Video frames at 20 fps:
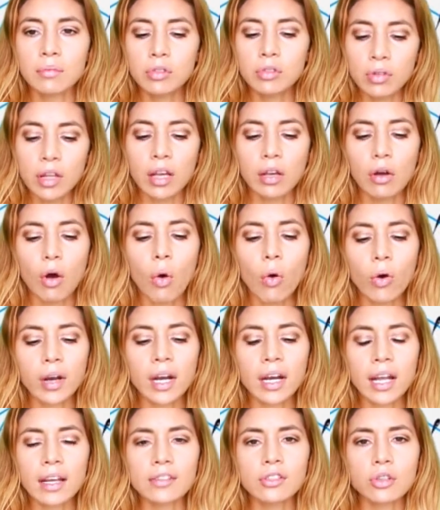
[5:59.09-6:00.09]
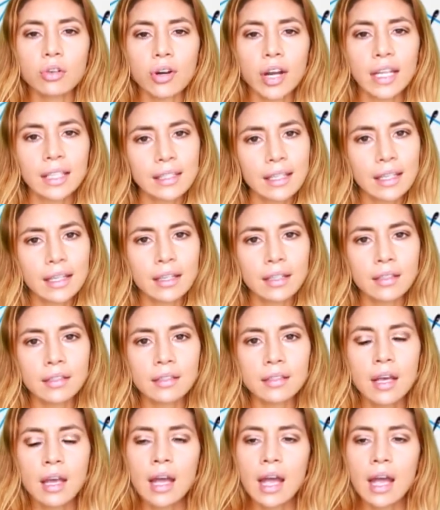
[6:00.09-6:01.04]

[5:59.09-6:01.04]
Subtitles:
to like organize your ideas